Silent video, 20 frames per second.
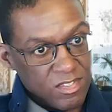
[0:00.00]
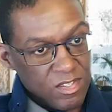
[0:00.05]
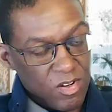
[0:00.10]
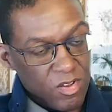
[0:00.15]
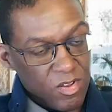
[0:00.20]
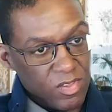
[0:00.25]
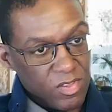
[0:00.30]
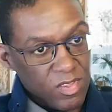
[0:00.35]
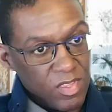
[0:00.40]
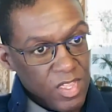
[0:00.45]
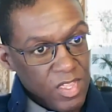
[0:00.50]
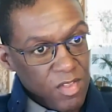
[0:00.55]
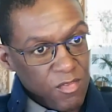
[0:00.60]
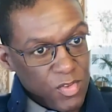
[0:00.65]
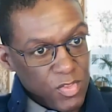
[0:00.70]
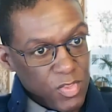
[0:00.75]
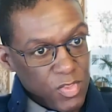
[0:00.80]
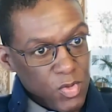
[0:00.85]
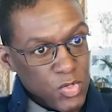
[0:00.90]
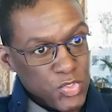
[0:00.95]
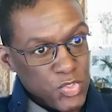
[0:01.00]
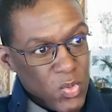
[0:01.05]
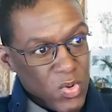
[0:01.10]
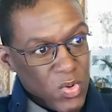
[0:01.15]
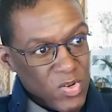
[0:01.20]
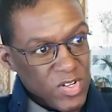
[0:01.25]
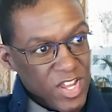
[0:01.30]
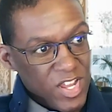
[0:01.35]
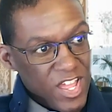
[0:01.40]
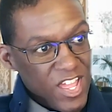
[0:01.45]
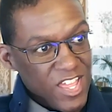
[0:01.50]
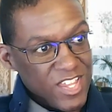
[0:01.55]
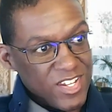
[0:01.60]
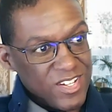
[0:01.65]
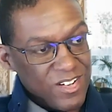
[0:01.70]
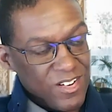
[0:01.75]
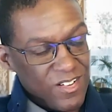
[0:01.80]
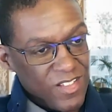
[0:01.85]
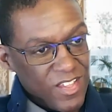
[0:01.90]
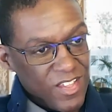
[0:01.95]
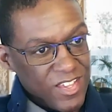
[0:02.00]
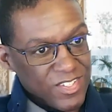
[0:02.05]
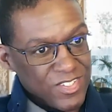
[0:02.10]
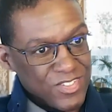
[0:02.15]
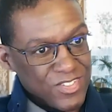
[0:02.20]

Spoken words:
for those who are not, like,